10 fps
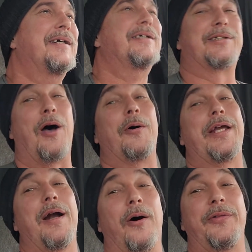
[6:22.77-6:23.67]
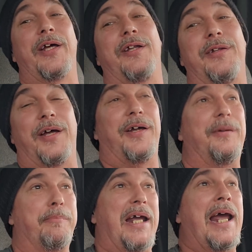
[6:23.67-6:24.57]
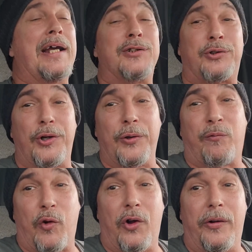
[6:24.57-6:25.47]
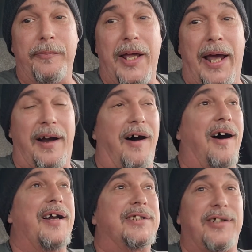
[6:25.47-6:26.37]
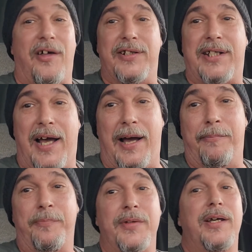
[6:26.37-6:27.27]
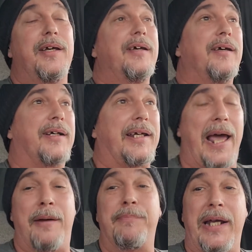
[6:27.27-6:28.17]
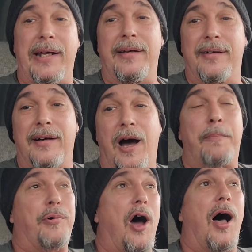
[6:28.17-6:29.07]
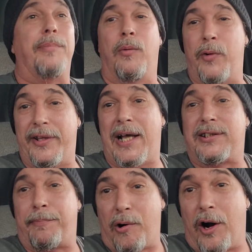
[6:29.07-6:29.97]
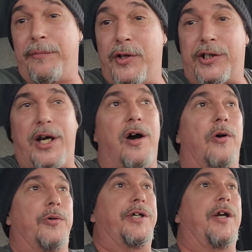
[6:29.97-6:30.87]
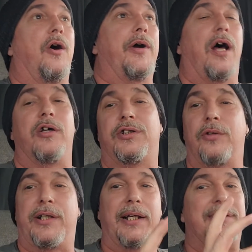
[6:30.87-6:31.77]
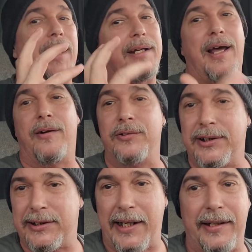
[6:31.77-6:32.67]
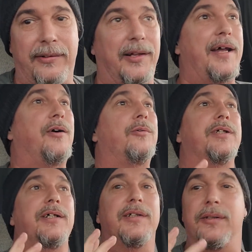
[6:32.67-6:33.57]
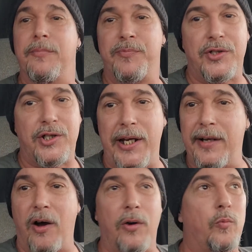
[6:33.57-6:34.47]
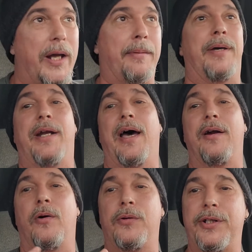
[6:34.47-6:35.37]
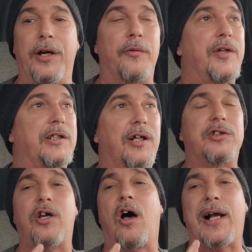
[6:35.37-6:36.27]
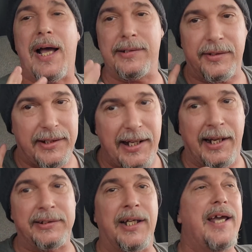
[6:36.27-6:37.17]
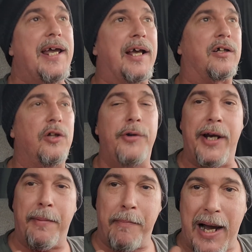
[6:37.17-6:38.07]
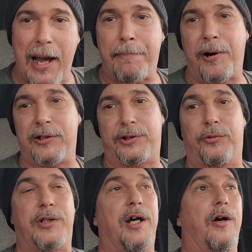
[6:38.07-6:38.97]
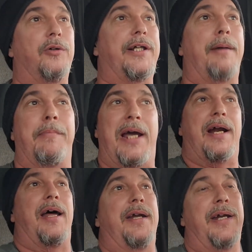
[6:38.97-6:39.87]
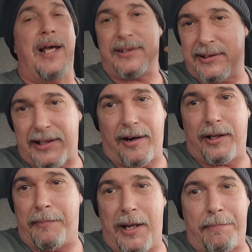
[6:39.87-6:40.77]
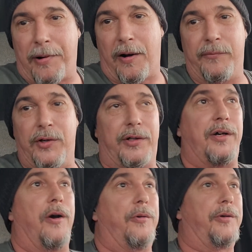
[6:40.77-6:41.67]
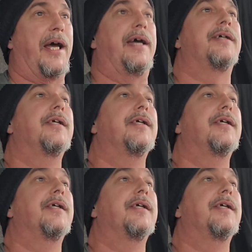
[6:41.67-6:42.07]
So, you know, the being truthful and honest all the time can be a problem when that's a part of your code, you know. And also things like, I don't steal, I don't cheat on women, I don't, you know, there's all kinds of things included in my personal code that may not necessarily be a part of your code, okay?